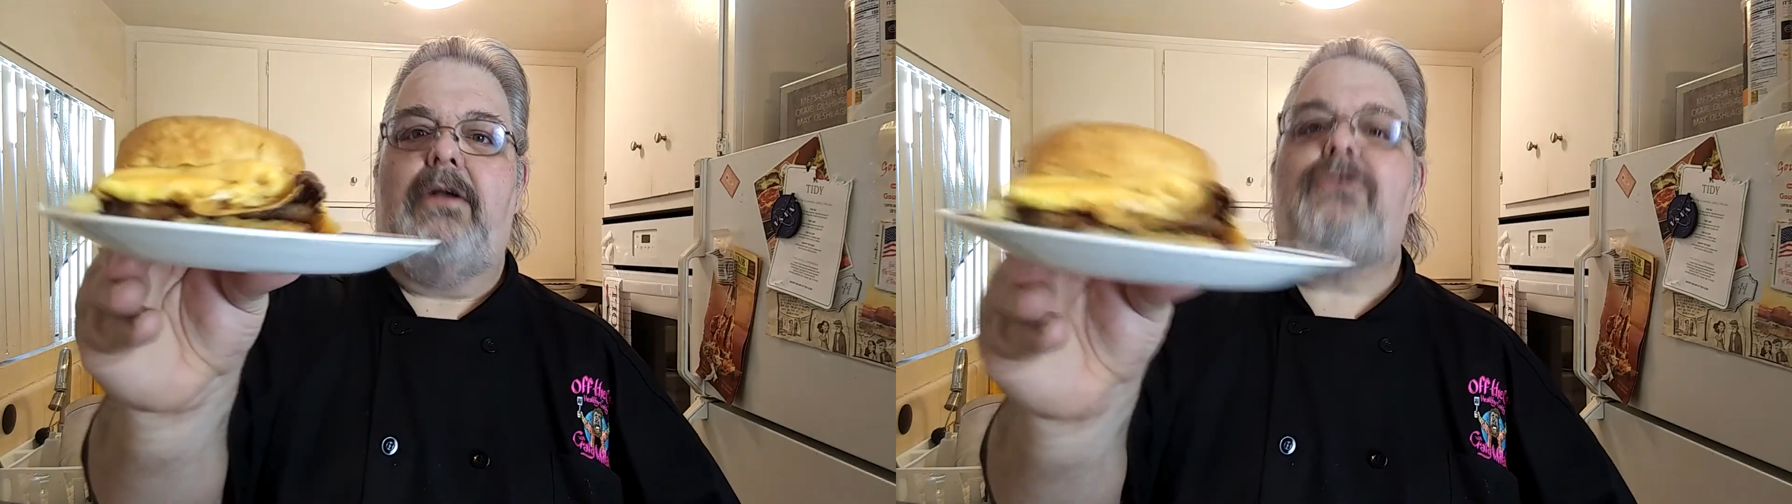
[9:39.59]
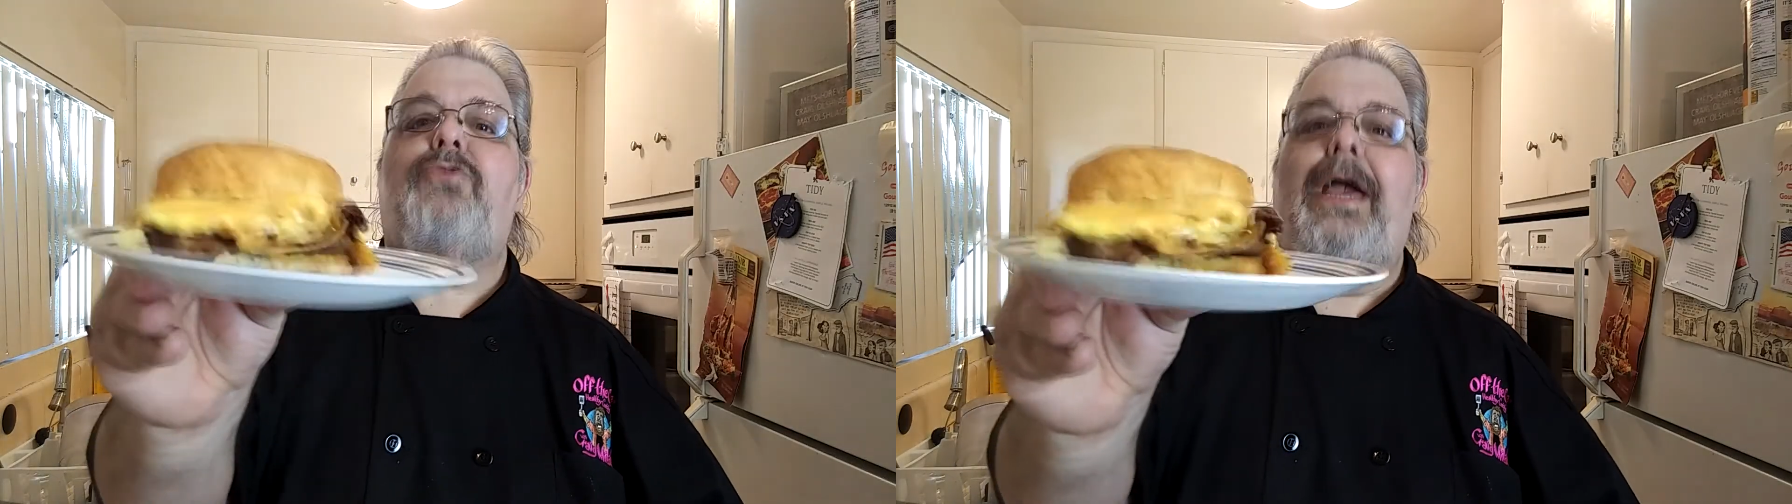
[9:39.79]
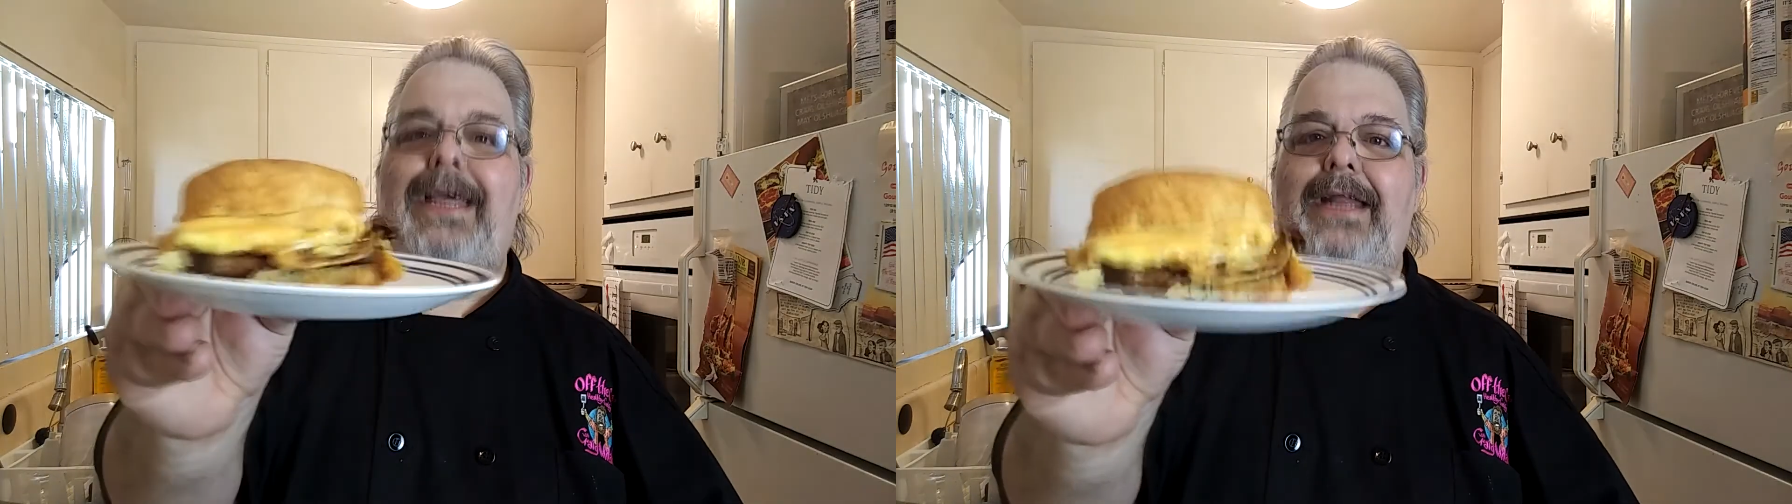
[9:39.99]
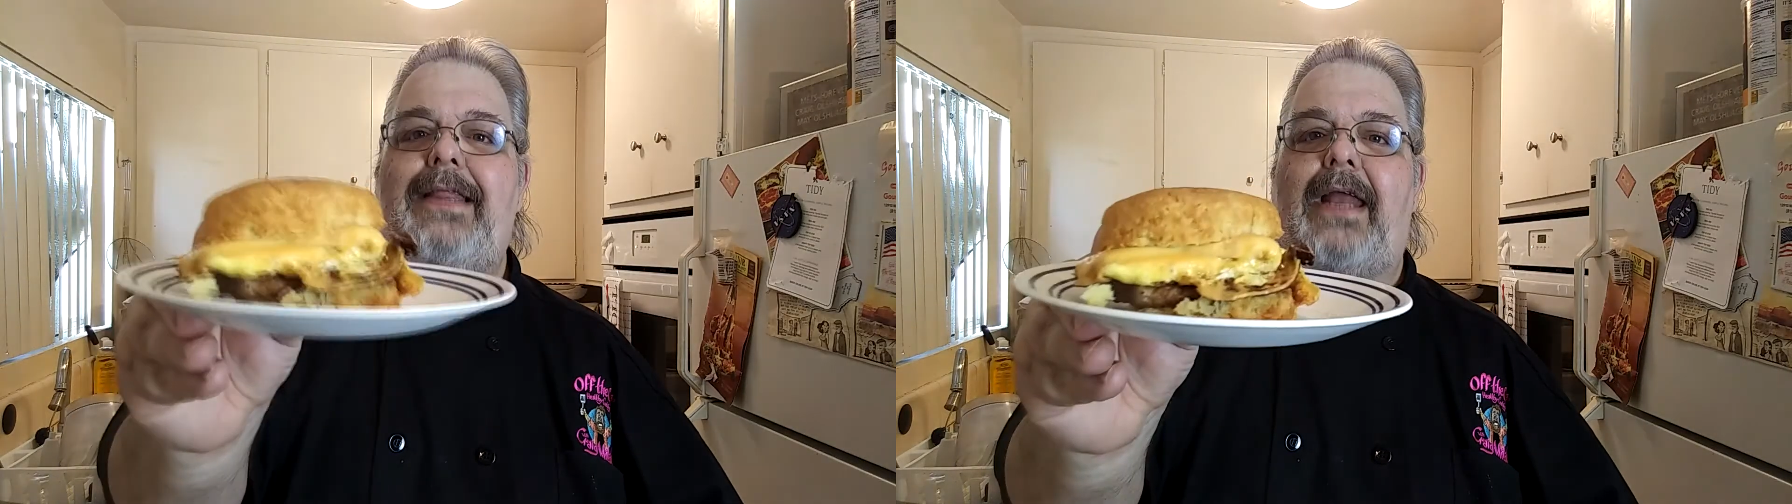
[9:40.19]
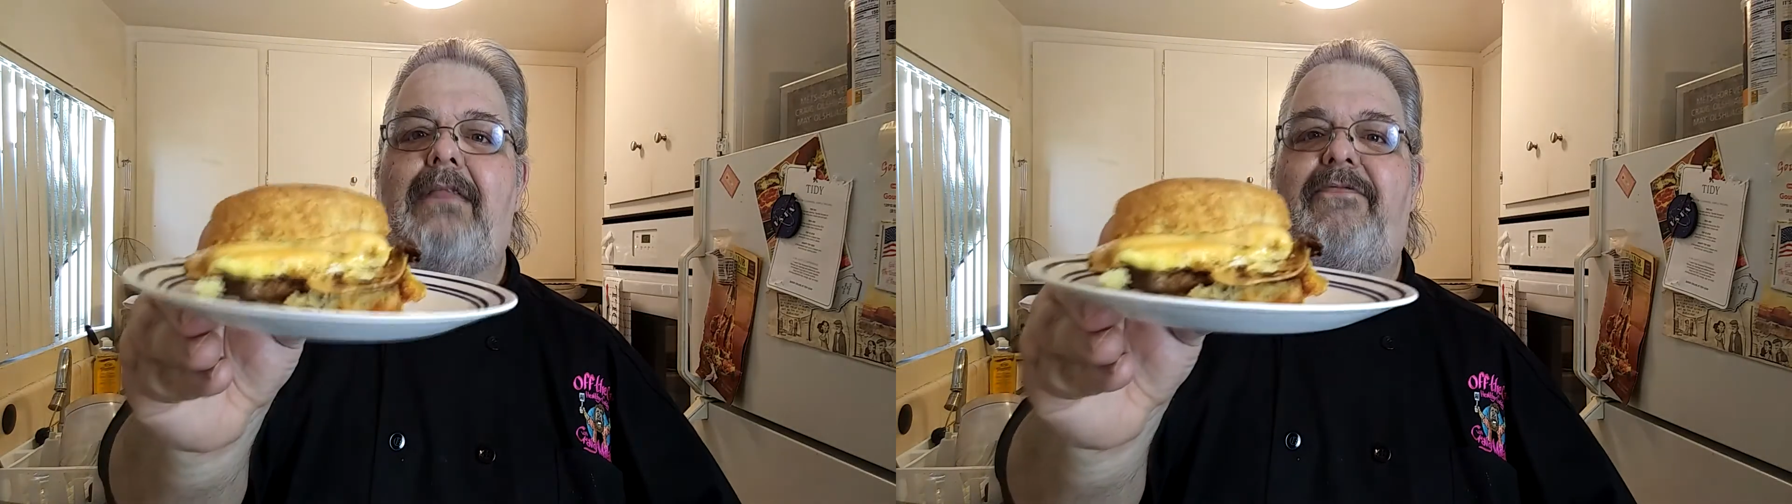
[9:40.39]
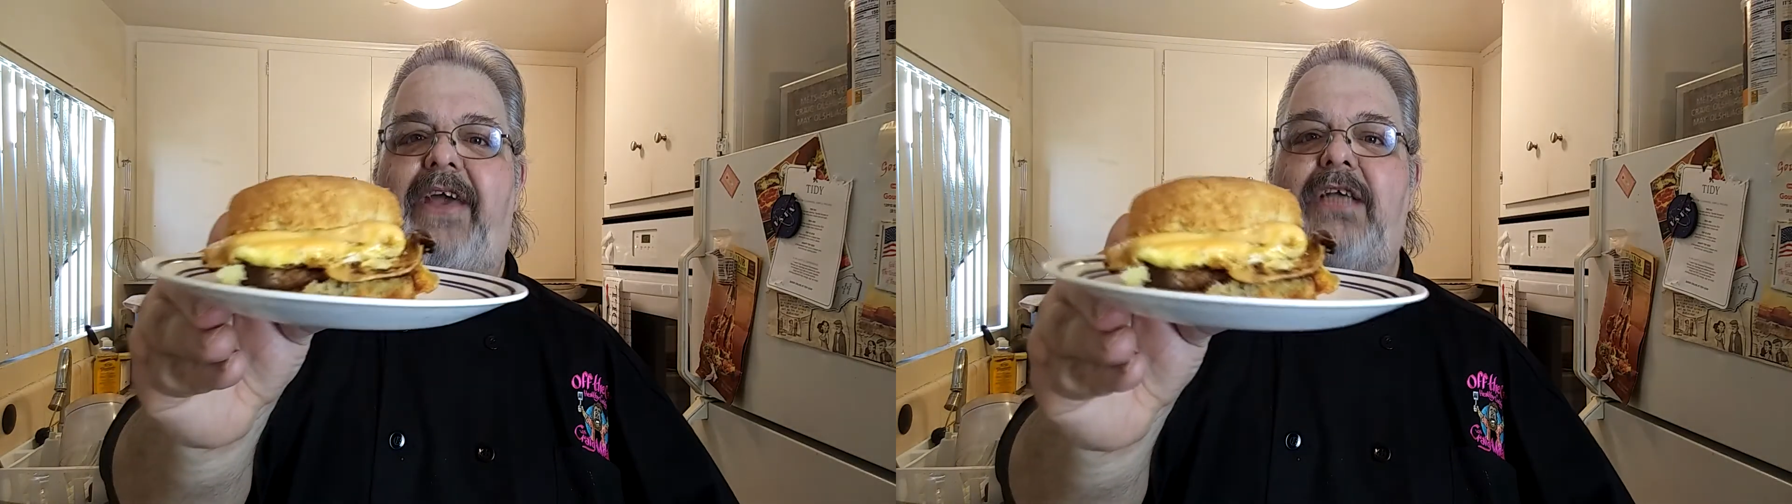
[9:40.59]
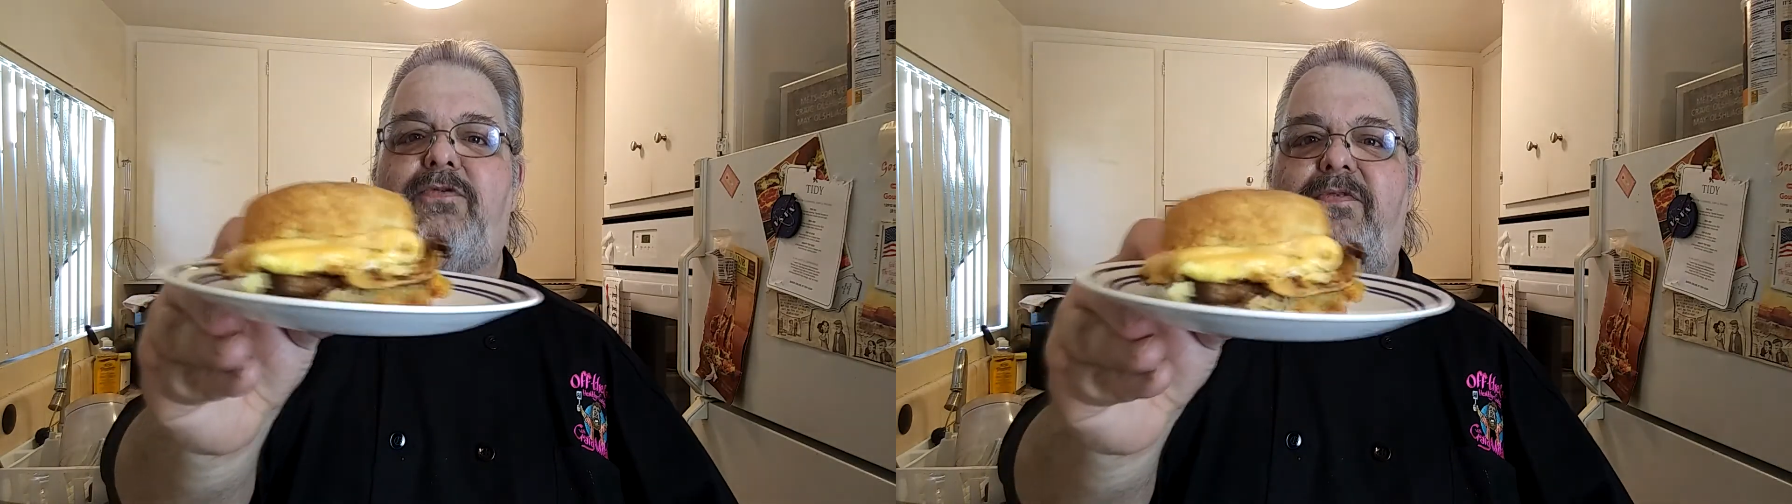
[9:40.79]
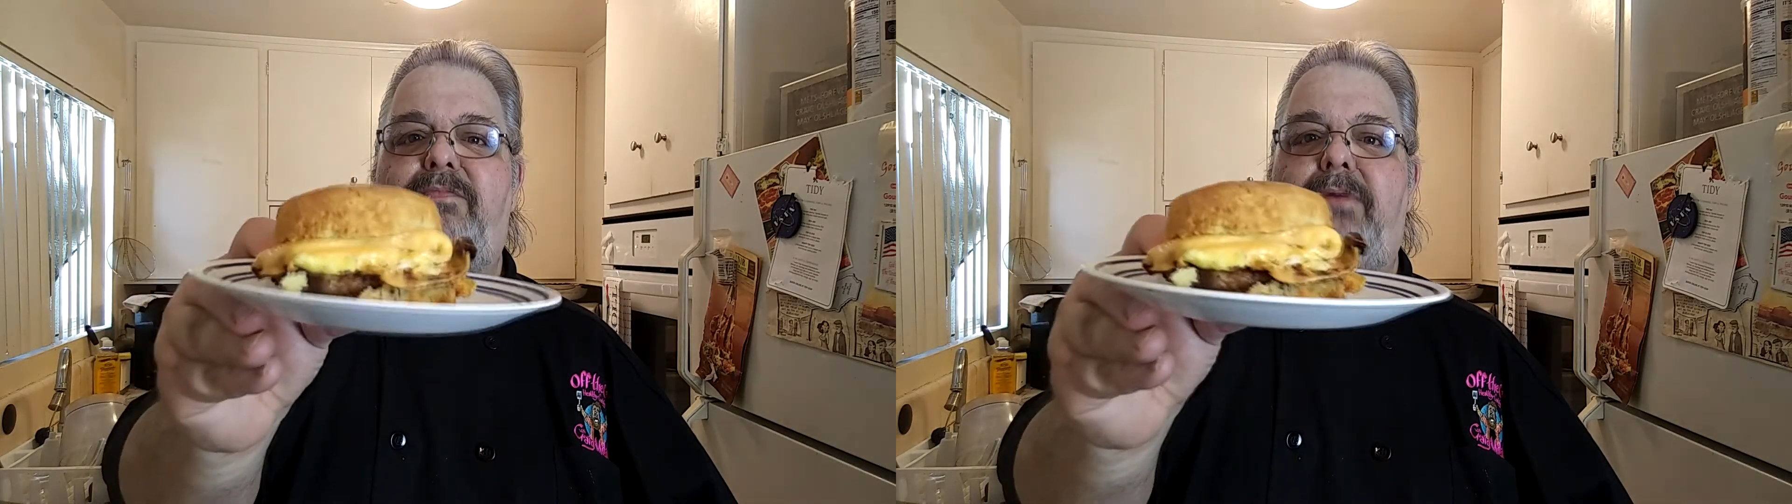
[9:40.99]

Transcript: Try getting that at a fast food